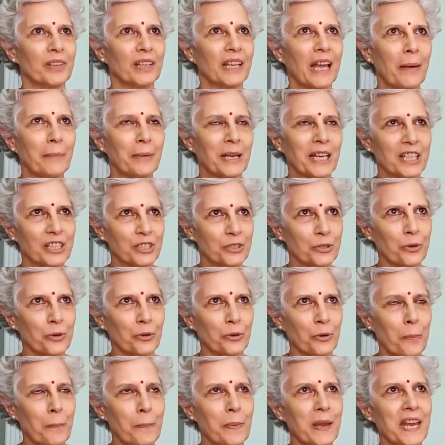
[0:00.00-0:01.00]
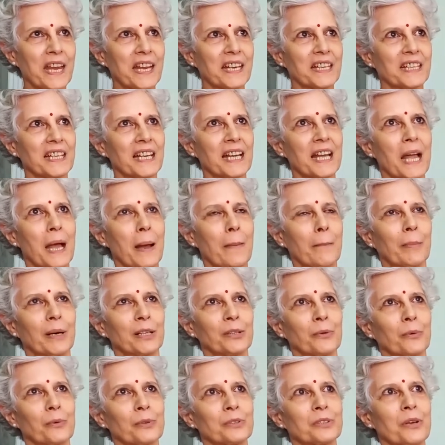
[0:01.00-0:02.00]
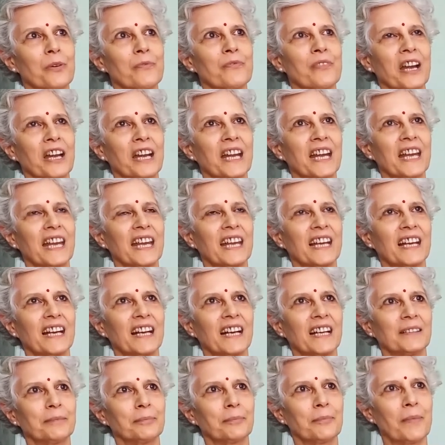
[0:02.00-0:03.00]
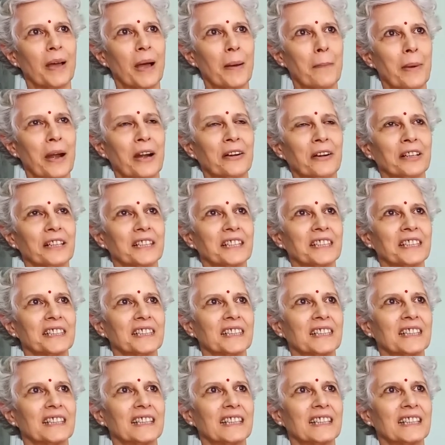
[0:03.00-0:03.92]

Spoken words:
I mean, it's European, but also very American.